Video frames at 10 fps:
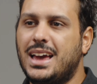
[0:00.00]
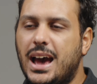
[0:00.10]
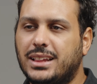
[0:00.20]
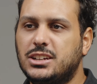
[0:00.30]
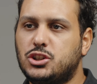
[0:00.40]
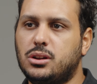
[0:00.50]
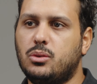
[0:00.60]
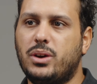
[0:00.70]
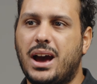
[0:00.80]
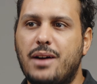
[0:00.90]
Additionally,
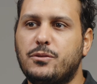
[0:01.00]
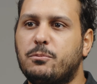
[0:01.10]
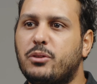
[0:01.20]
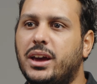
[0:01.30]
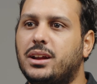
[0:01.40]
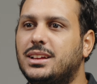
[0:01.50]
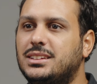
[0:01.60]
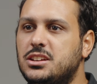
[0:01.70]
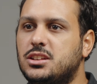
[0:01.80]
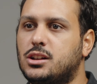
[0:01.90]
we have upgraded the
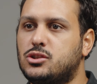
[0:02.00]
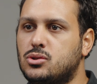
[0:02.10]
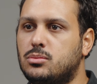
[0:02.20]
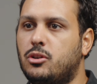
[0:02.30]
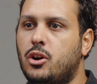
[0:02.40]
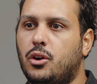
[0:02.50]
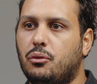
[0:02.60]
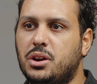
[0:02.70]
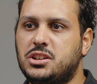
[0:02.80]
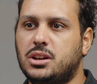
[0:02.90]
digital zoom,
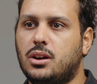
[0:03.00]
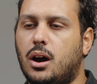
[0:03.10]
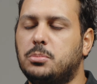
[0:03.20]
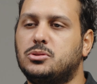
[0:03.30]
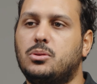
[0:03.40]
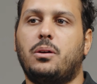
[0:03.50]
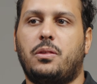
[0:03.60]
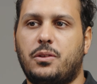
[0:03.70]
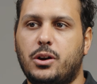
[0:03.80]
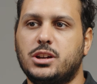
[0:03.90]
reaching up to
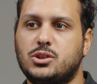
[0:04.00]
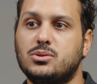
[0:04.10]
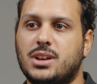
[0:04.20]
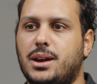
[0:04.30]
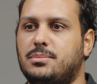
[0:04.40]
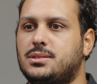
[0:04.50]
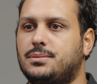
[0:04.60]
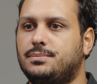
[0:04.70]
32 times.